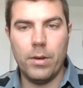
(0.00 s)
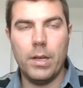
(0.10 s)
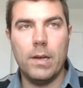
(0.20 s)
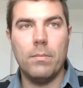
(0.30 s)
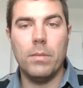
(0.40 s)

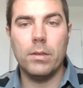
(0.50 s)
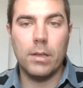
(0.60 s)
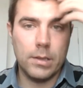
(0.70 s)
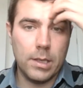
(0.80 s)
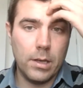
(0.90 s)
here in Milton,
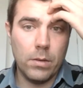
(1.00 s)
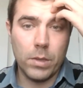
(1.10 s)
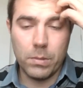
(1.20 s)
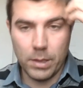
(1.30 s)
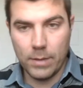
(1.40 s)
Ontario,
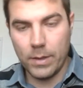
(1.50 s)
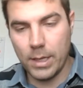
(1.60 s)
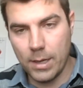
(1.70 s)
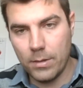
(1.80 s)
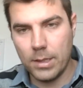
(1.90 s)
which we live in now.